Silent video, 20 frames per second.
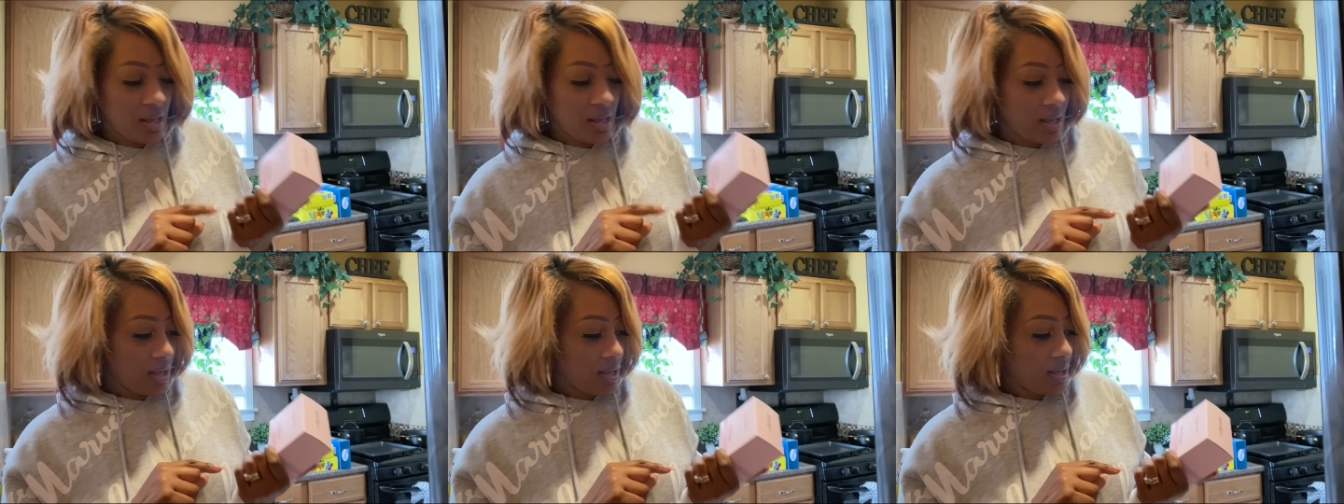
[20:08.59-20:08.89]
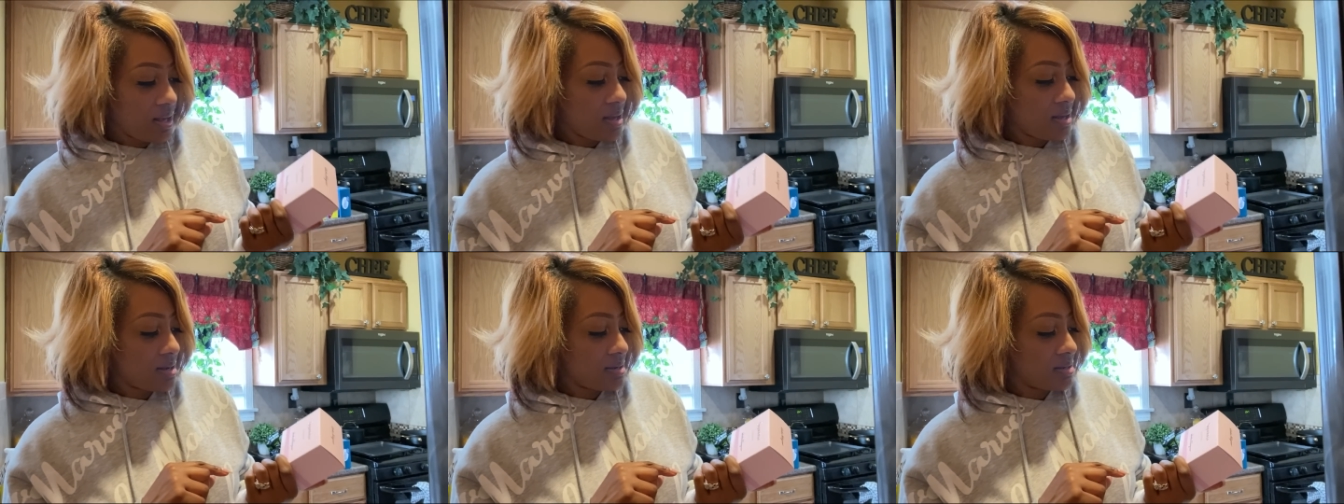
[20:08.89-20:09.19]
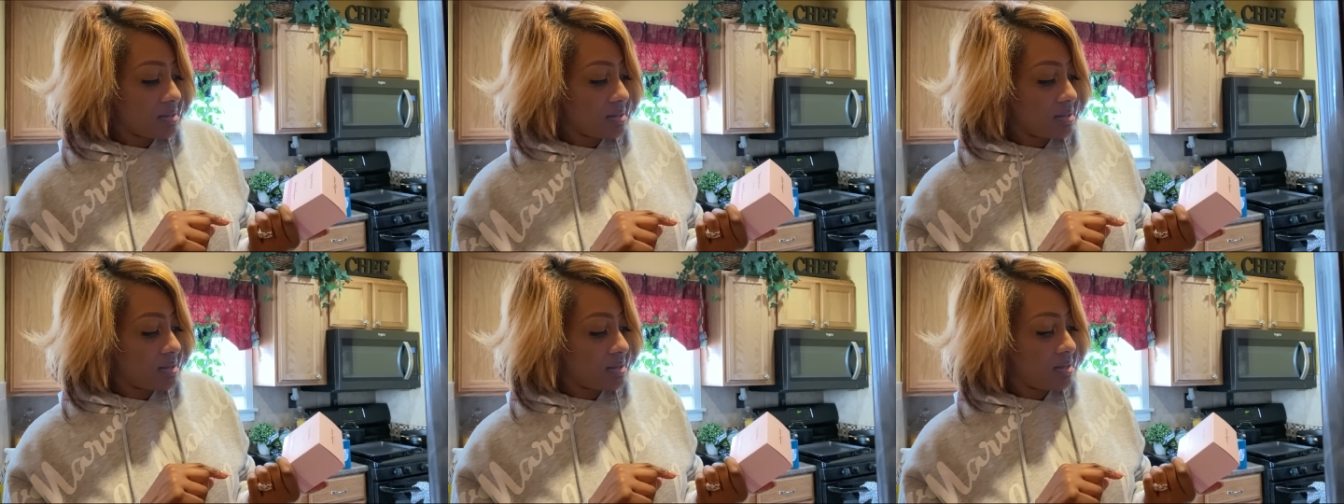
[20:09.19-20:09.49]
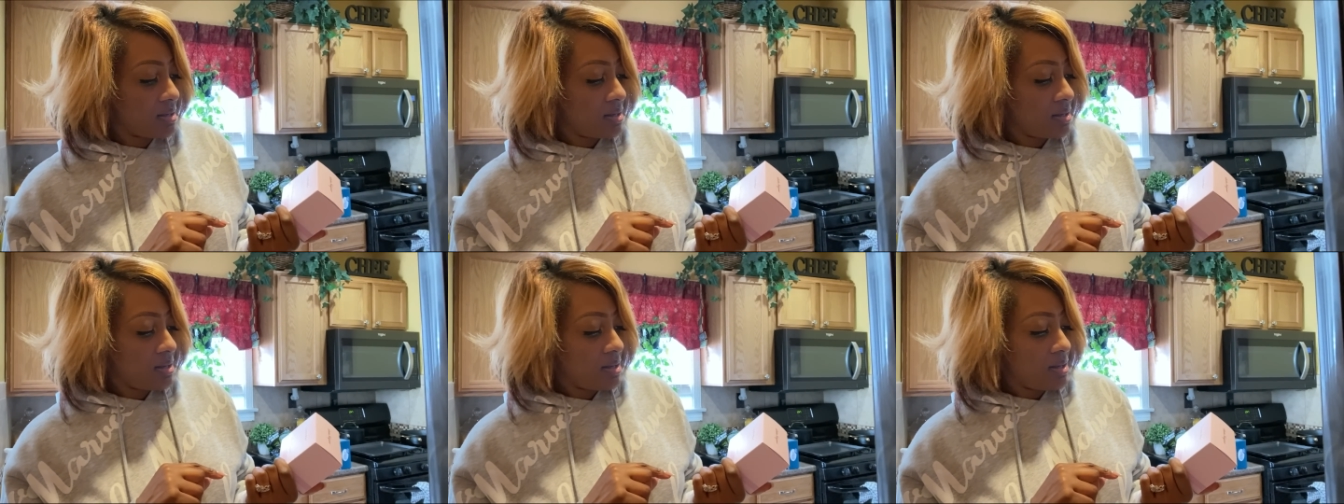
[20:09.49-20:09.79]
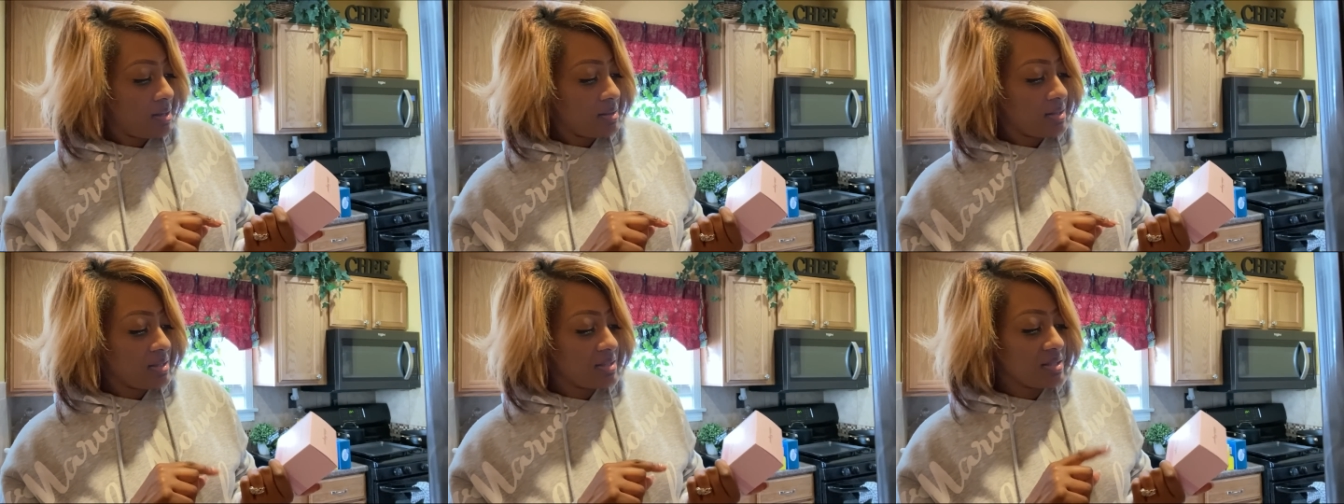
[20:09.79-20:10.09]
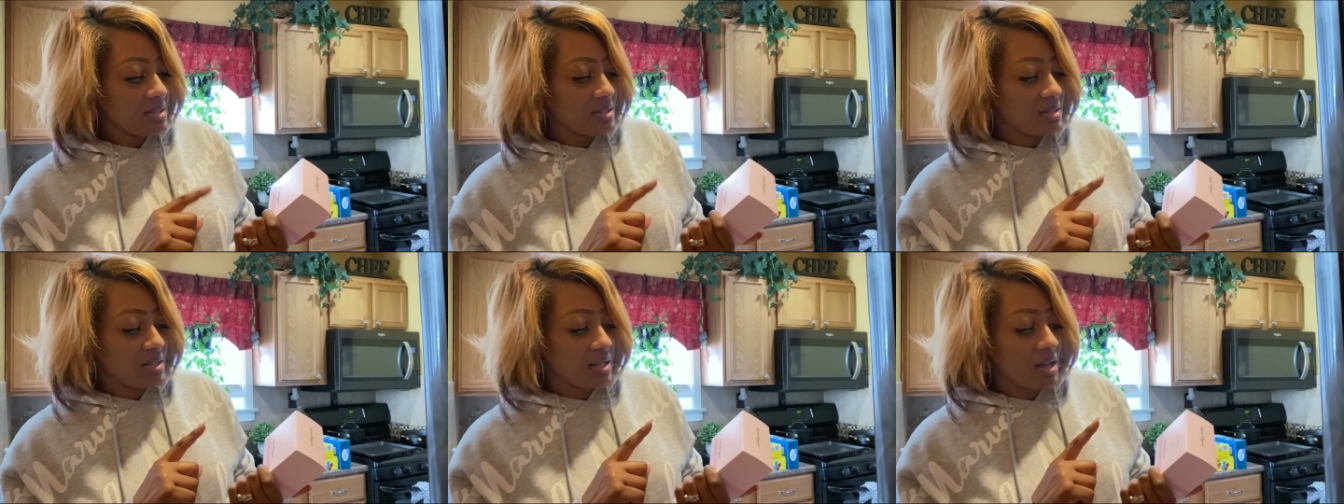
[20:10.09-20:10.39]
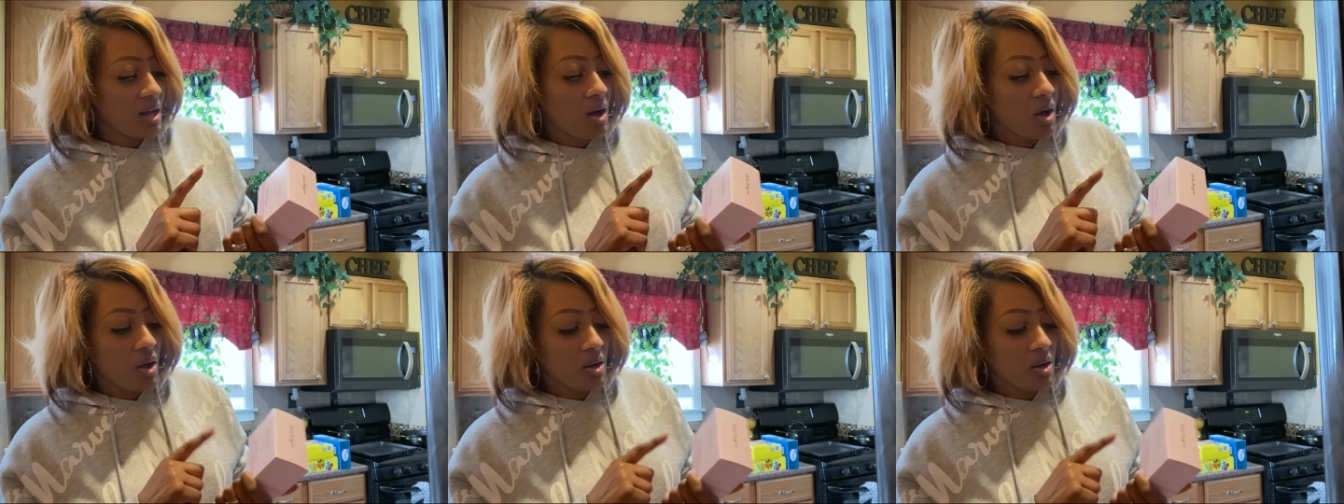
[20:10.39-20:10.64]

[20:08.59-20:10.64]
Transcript: And this is the